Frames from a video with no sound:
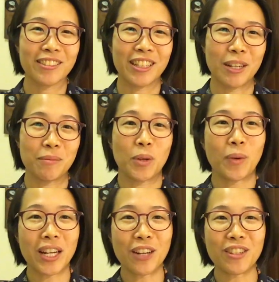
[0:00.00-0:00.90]

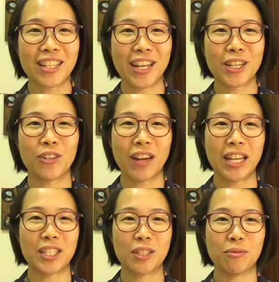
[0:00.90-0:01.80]
100-day
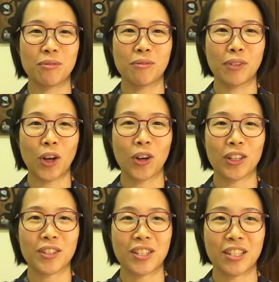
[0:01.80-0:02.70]
creative vlog
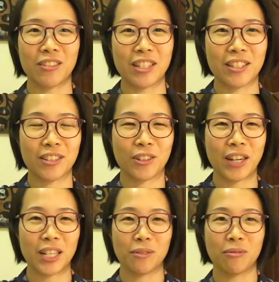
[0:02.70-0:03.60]
series,
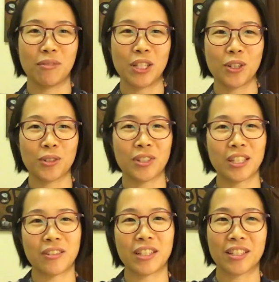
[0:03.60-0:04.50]
creative video
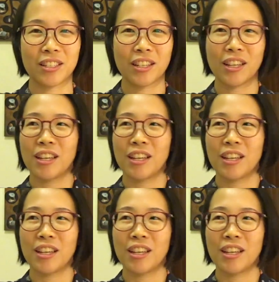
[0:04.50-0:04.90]
series,